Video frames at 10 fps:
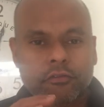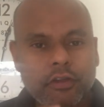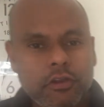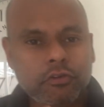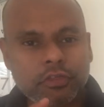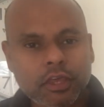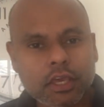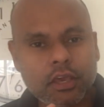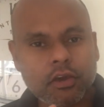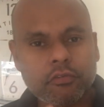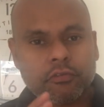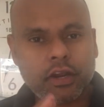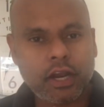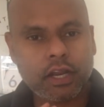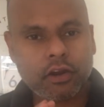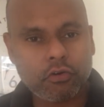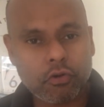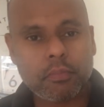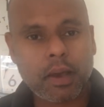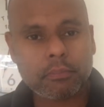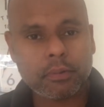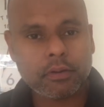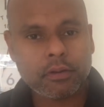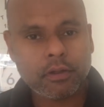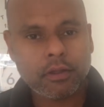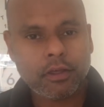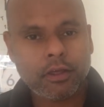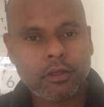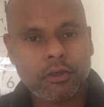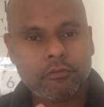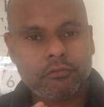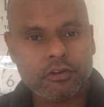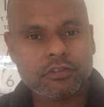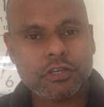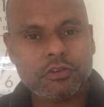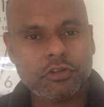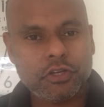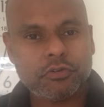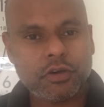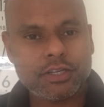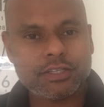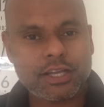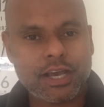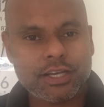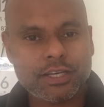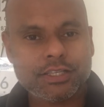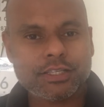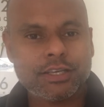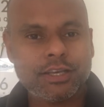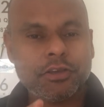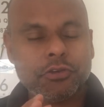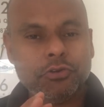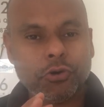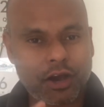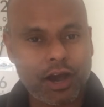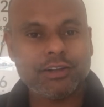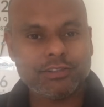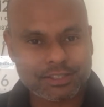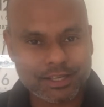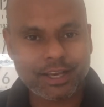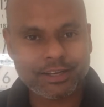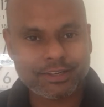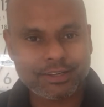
When you're thinking of creating a roadmap, first thing you need to understand is your current state.